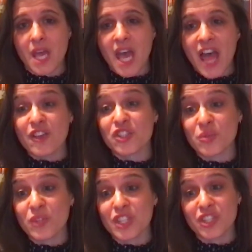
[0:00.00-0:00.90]
And those are
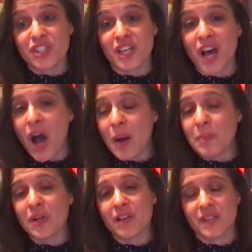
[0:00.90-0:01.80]
really just a
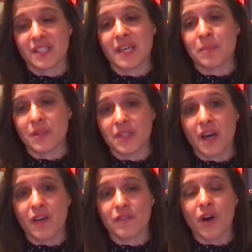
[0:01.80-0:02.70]
couple of examples
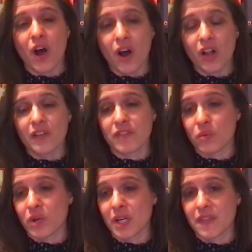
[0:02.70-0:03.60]
of all of the
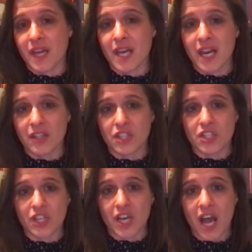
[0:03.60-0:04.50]
work that NLG
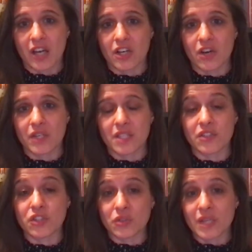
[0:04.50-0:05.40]
Chicago is
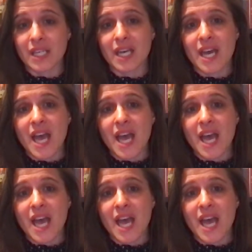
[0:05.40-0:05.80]
doing.